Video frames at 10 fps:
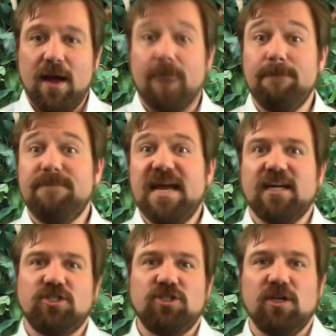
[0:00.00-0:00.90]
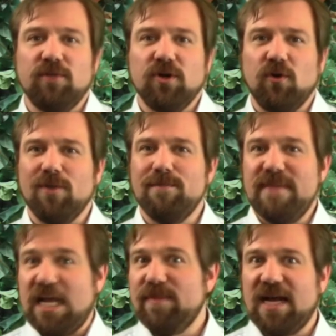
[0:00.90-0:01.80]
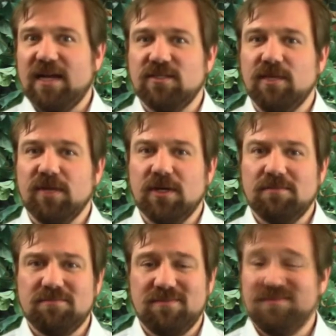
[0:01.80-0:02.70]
a badge number or a mailbox number.